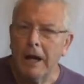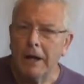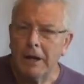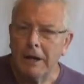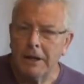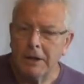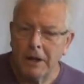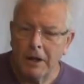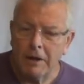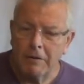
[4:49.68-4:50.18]

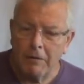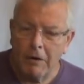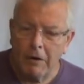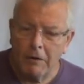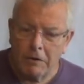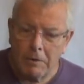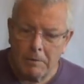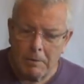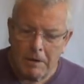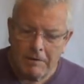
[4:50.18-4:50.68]
and it
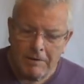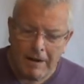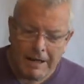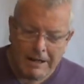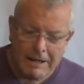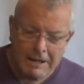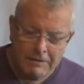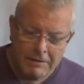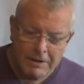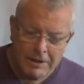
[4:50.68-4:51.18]
involves a bit of
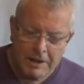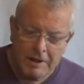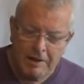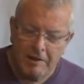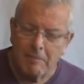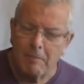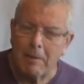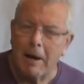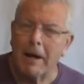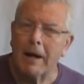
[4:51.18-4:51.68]
activity
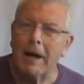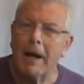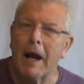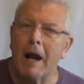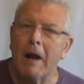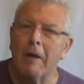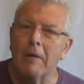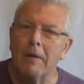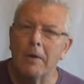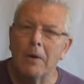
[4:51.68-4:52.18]
of pegging
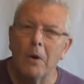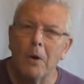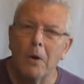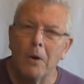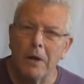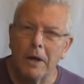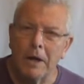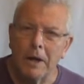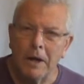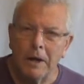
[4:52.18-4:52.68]
out the
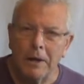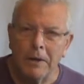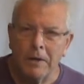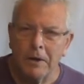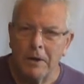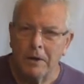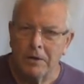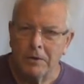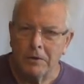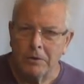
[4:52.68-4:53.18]
awning
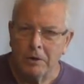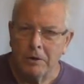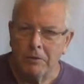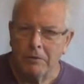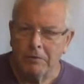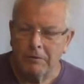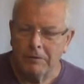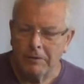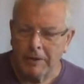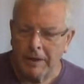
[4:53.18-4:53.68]
and
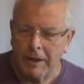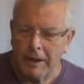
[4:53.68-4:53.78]
stuff,